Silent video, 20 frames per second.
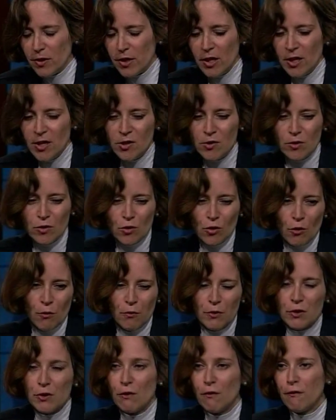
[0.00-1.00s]
The interest group
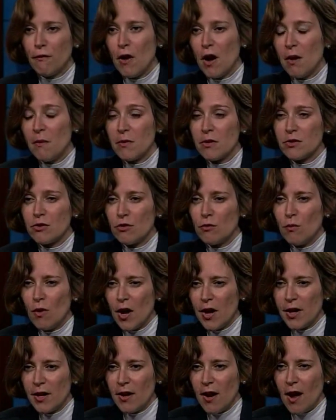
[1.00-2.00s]
was the farmers who
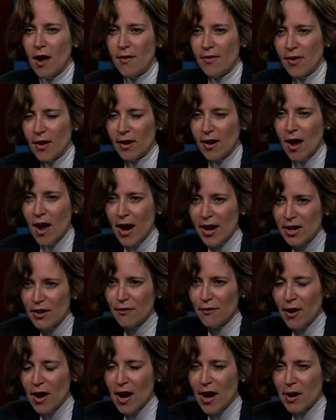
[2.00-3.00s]
wanted the kind
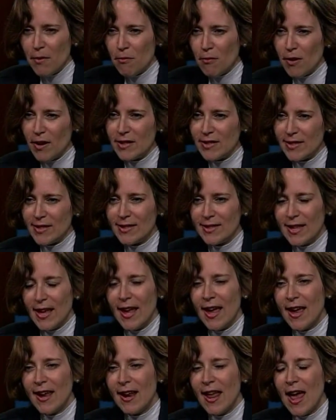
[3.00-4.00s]
of high prices
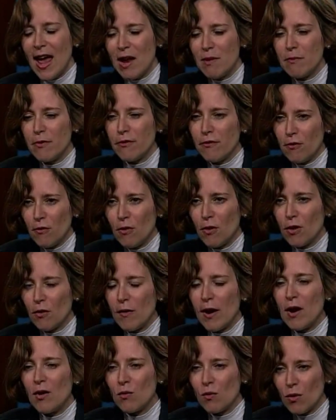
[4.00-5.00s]
they had had before
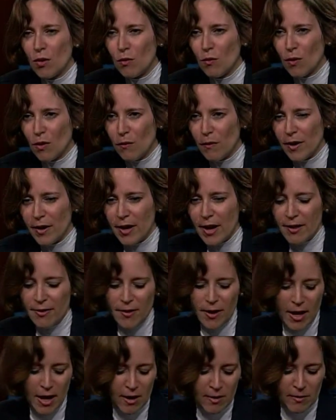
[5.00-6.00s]
around World War I, and
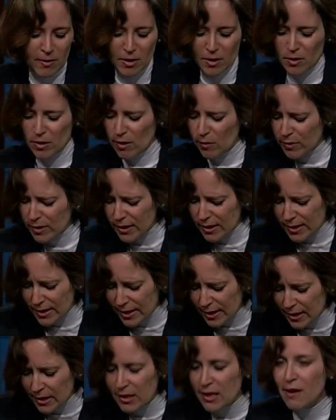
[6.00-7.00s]
they had a
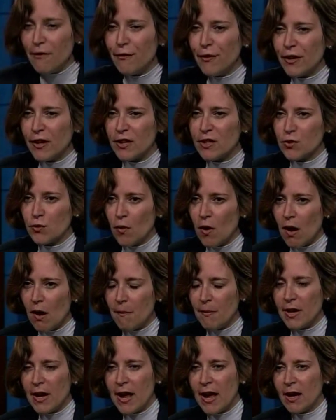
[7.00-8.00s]
significant
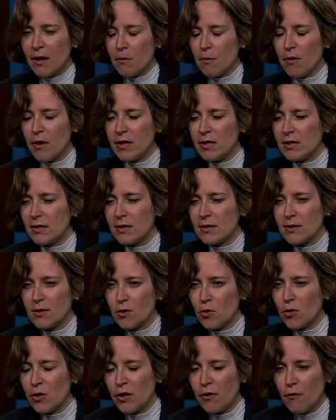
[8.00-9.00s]
drop in ag prices,
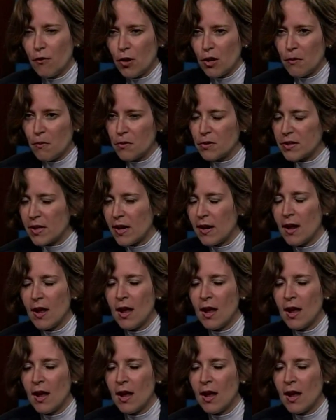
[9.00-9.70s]
30–40%.